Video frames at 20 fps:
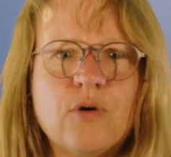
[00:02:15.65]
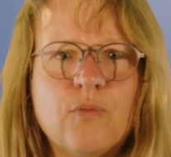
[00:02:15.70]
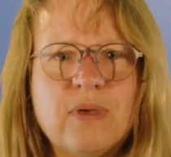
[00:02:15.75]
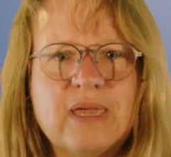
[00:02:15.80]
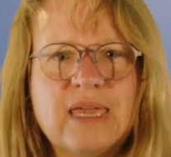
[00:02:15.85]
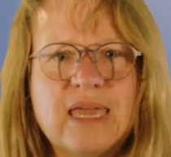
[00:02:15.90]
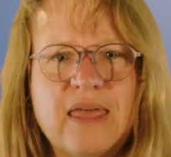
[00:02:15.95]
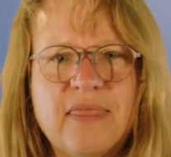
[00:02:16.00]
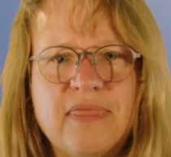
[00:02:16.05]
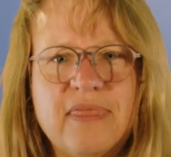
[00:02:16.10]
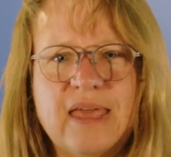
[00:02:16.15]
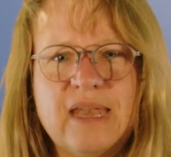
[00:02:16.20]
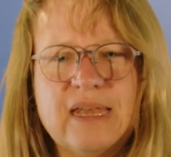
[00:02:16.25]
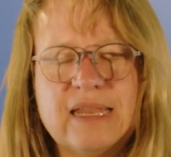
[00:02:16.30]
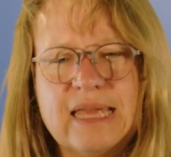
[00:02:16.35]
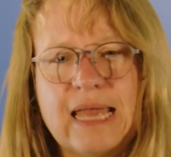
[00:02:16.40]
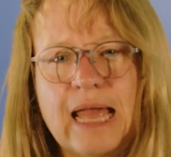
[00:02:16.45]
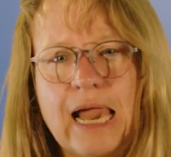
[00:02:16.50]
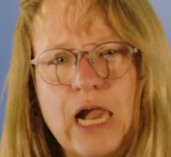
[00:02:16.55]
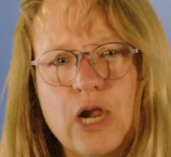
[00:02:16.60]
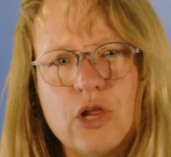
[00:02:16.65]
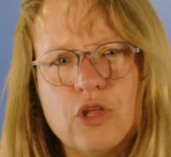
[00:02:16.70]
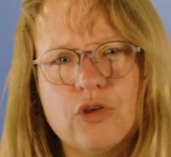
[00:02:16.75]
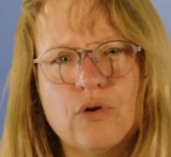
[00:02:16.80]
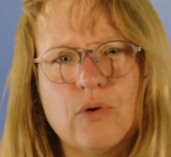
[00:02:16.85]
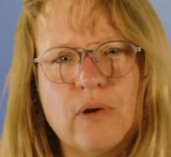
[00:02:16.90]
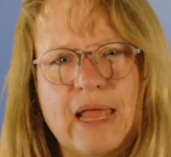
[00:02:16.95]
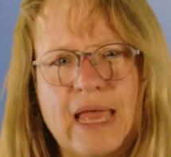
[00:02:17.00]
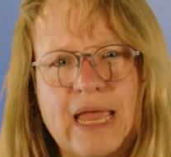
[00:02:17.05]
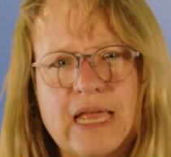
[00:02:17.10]
we can then
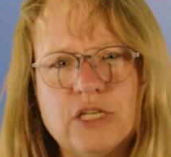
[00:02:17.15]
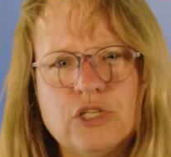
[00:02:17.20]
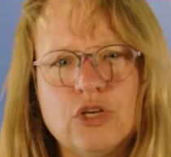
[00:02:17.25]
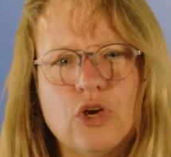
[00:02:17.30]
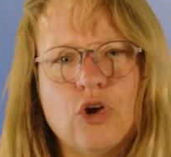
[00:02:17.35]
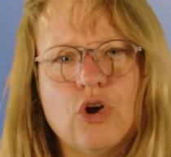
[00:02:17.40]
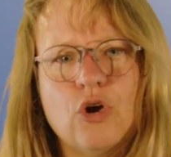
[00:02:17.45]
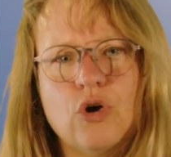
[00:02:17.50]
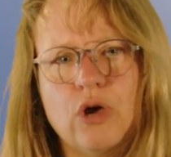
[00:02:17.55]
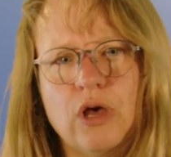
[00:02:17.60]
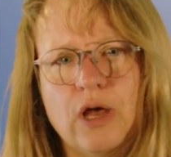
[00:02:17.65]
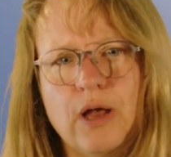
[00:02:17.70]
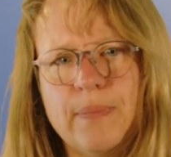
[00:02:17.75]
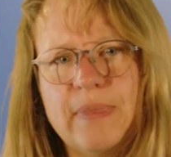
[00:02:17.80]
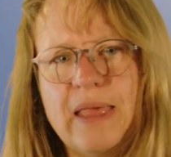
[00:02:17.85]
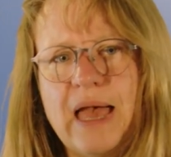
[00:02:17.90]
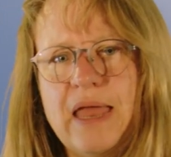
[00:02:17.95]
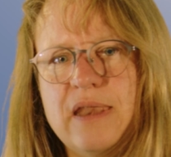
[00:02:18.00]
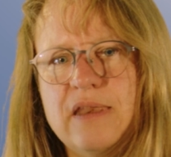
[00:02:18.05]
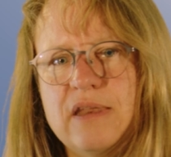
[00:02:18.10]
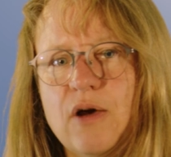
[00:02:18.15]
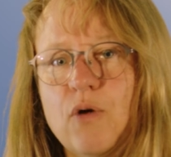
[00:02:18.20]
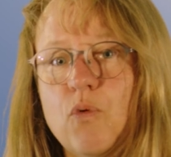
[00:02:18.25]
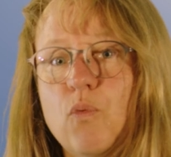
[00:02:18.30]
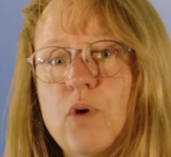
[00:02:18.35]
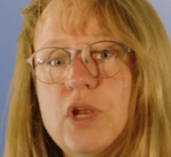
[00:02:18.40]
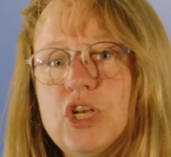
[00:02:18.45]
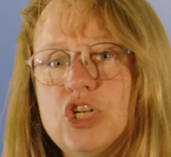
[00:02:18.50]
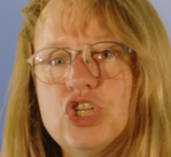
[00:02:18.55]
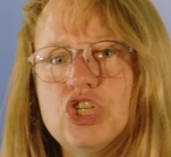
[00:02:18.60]
calculate under
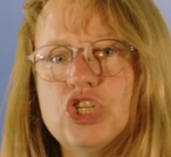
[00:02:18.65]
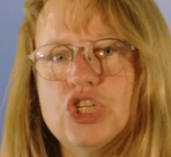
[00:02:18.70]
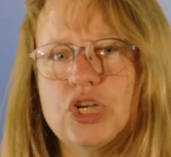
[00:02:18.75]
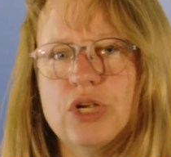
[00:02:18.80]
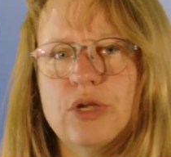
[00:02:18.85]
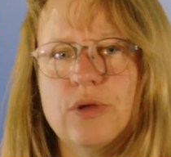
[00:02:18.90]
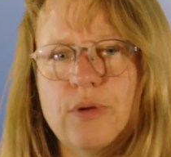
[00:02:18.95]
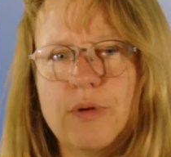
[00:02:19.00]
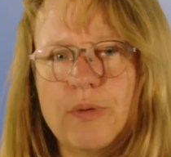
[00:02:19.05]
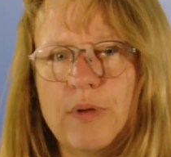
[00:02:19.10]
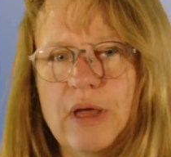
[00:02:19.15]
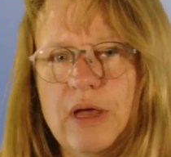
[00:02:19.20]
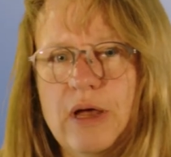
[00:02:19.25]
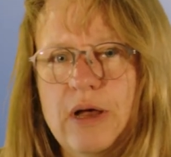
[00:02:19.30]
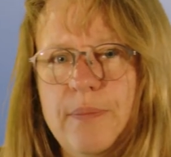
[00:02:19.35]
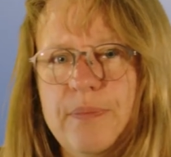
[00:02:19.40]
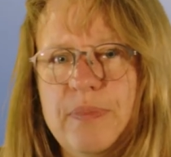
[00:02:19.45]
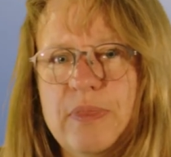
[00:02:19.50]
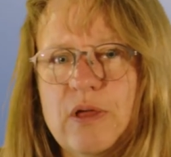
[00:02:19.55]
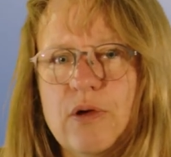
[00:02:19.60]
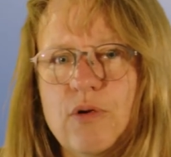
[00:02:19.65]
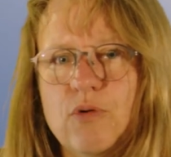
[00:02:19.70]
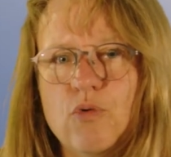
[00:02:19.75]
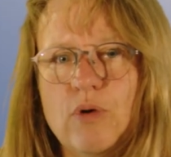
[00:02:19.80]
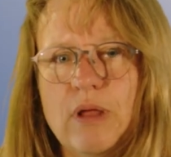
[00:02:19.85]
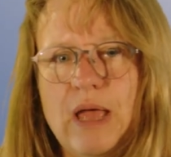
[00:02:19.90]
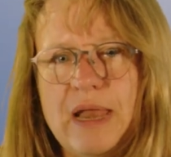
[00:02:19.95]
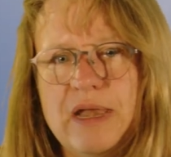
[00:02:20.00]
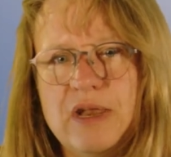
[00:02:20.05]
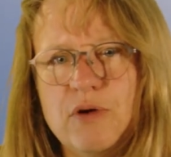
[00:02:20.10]
which
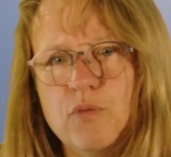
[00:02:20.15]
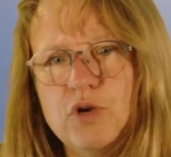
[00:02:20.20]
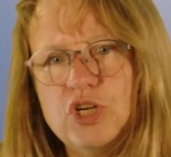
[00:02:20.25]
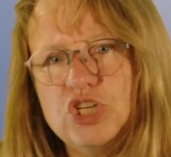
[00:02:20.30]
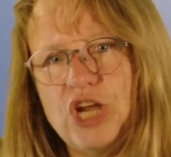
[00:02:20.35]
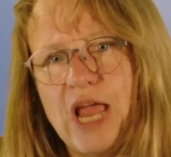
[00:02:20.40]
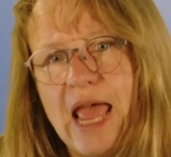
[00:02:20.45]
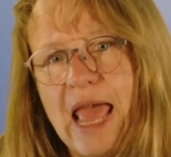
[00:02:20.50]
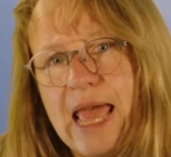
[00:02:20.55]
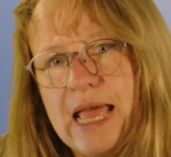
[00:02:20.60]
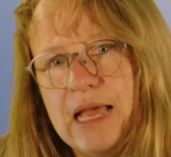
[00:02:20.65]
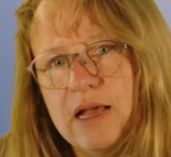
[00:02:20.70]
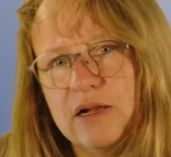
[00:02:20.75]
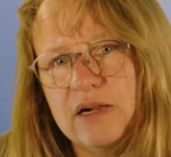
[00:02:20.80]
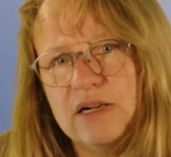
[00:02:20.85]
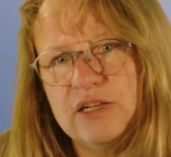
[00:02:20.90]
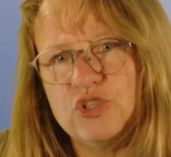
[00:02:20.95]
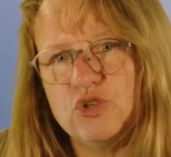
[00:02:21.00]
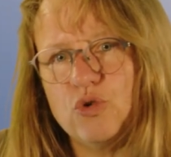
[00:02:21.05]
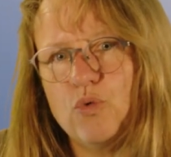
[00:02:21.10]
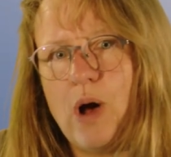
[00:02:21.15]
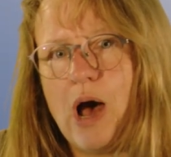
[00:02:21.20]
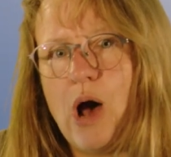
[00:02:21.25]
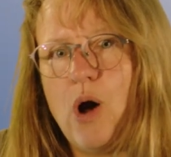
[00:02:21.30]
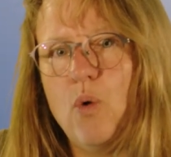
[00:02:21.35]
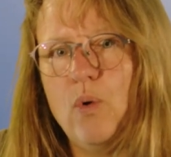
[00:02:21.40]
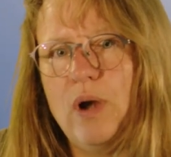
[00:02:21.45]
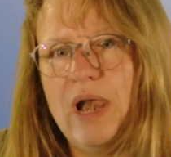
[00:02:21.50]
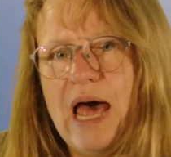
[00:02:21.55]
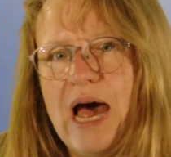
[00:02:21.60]
angle, so
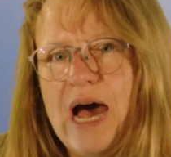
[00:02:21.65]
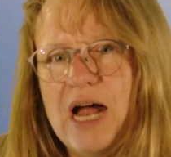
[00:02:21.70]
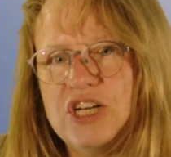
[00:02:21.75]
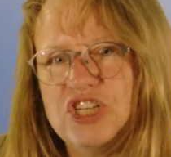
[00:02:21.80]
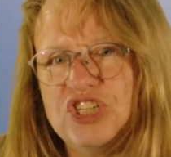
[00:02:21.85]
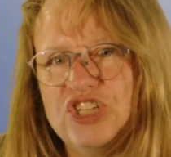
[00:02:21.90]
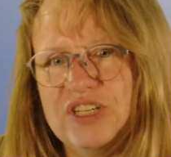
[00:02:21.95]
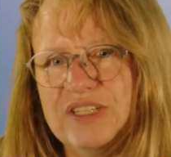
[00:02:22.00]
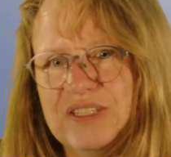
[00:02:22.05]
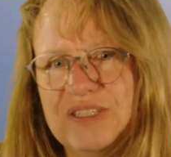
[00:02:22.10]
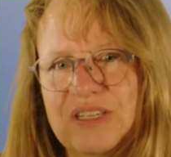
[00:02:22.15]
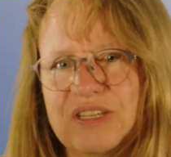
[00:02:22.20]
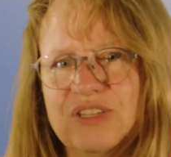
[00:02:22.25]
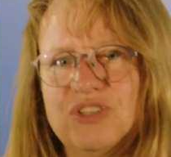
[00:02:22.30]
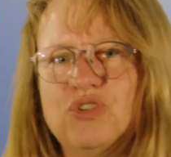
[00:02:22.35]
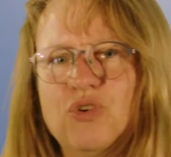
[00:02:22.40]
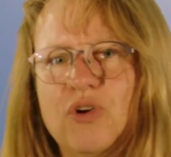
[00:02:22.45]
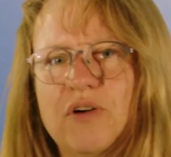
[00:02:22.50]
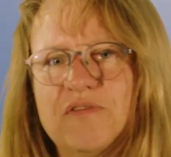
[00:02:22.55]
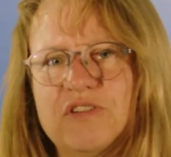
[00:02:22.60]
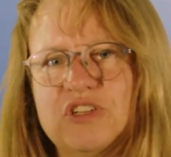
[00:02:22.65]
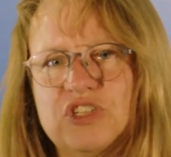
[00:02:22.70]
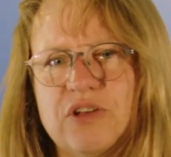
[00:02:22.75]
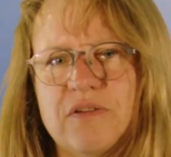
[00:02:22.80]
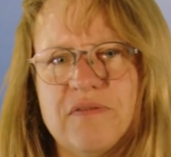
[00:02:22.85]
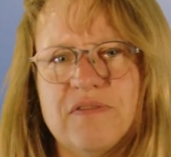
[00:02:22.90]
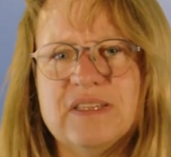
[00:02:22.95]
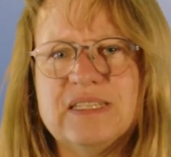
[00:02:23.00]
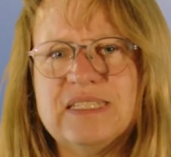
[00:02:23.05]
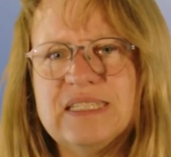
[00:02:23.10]
how large is the surface
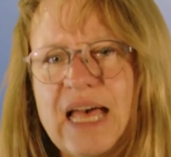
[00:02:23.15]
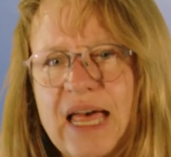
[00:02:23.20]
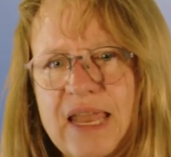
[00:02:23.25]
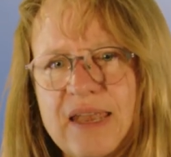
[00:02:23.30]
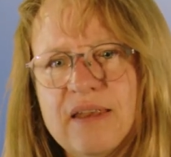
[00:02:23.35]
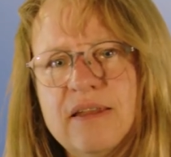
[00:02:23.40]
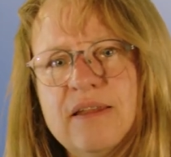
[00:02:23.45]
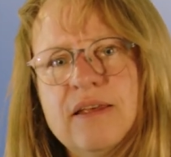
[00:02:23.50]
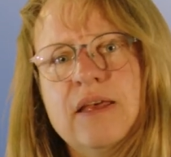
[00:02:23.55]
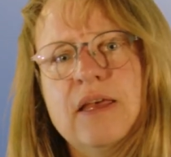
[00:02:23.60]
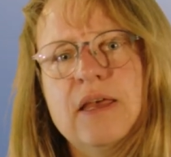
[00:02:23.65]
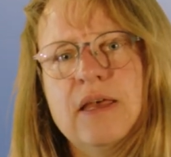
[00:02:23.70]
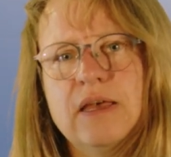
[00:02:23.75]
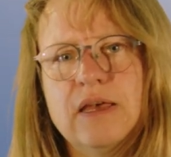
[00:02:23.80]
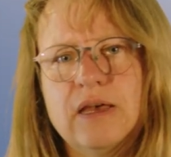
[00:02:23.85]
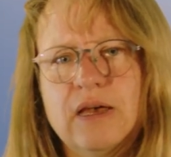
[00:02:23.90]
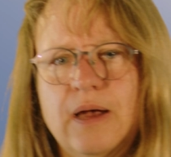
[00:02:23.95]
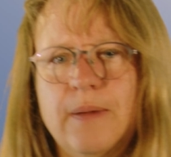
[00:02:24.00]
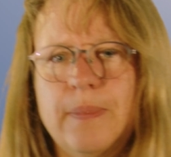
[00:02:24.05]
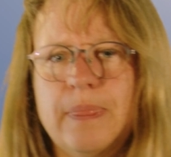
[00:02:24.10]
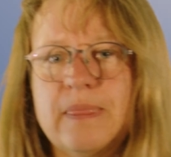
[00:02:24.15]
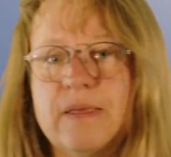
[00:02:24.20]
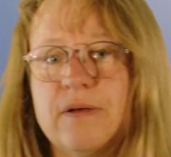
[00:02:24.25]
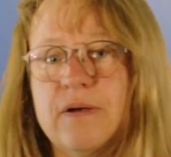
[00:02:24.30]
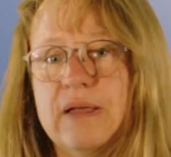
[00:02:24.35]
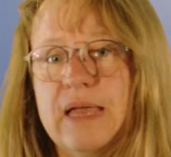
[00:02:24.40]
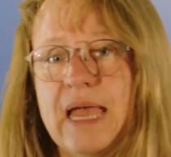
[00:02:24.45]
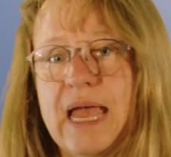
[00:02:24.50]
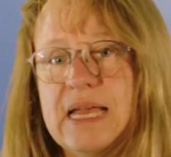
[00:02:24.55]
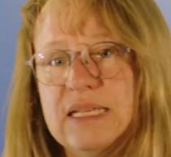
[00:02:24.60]
of the Sun
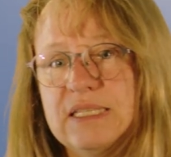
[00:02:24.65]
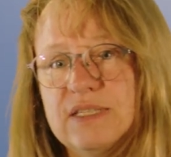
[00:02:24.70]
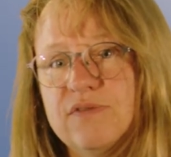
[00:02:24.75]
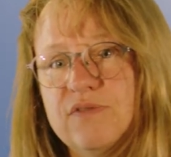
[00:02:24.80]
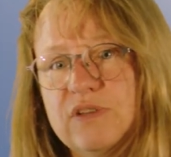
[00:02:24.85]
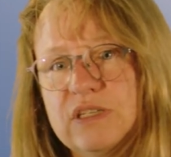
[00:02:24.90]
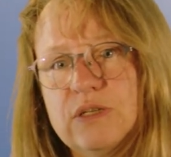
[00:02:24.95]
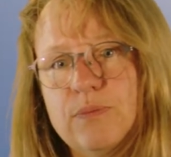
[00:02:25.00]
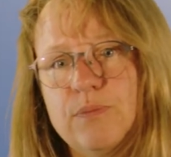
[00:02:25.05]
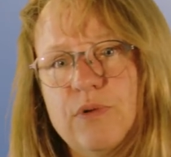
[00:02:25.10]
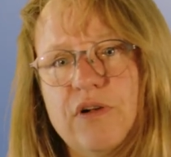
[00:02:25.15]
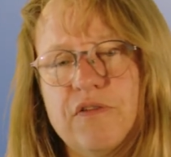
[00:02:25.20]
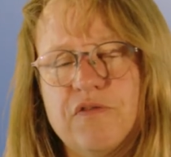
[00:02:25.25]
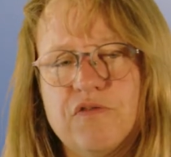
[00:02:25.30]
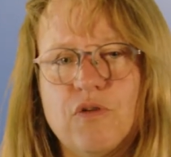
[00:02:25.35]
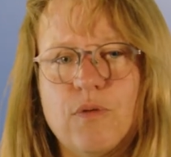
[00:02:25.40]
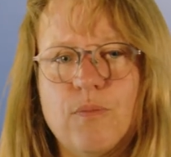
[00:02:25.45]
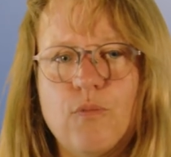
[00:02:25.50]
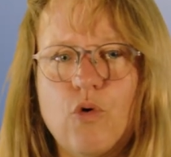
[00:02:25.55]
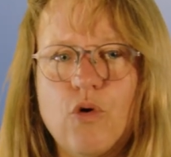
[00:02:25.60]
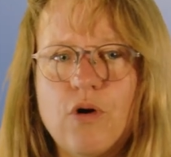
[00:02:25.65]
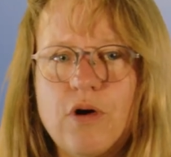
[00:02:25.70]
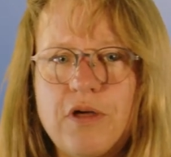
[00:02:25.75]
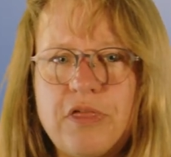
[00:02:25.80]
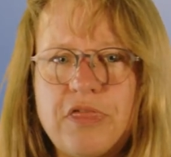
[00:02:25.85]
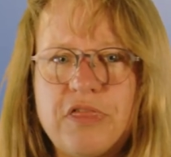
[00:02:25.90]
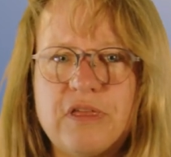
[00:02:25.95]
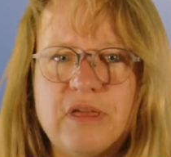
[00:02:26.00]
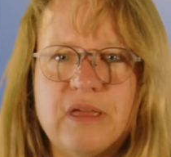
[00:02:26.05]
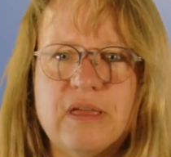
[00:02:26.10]
as visible from
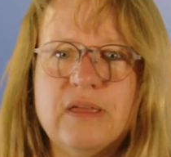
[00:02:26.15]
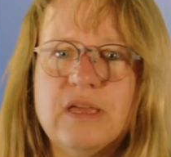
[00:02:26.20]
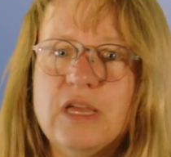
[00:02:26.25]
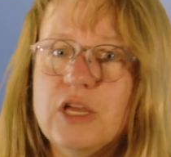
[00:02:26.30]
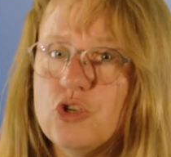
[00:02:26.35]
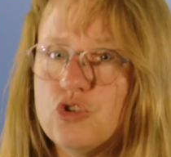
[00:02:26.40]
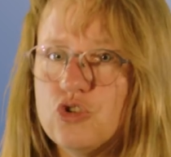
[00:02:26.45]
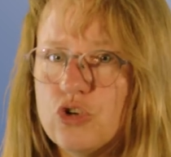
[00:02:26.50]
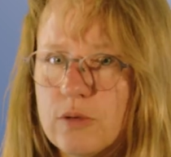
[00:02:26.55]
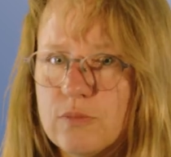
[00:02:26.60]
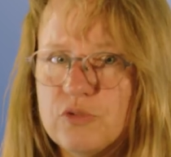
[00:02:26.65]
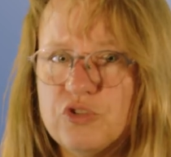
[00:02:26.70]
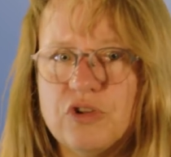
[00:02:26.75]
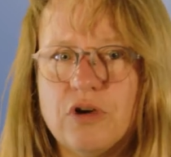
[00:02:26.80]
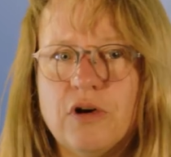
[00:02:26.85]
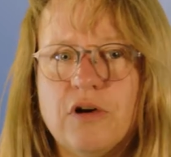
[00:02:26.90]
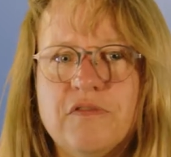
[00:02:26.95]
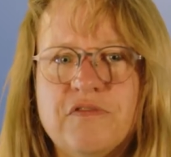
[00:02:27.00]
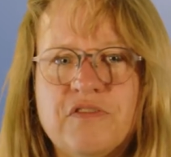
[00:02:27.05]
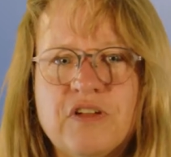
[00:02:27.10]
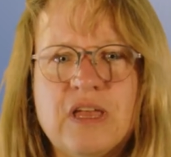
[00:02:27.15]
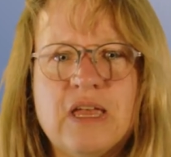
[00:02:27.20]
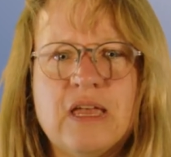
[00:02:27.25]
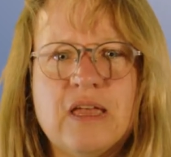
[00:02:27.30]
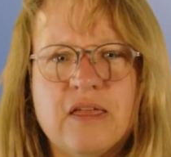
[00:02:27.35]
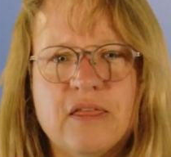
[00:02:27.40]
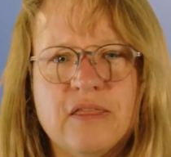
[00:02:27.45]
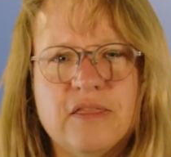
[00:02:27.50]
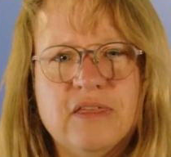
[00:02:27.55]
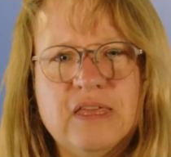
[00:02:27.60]
Earth in terms of
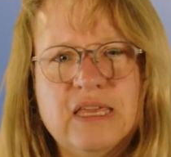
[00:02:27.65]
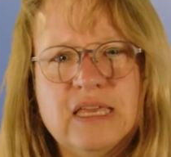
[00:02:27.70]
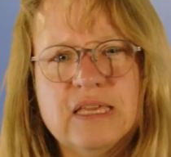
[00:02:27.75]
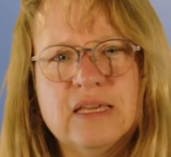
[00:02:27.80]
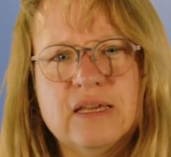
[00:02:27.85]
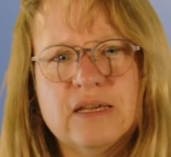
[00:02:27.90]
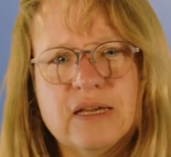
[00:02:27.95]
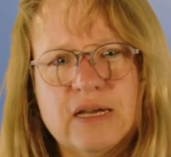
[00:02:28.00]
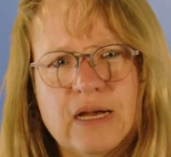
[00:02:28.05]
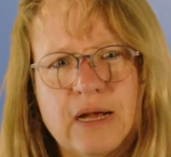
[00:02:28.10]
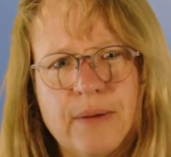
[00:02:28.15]
the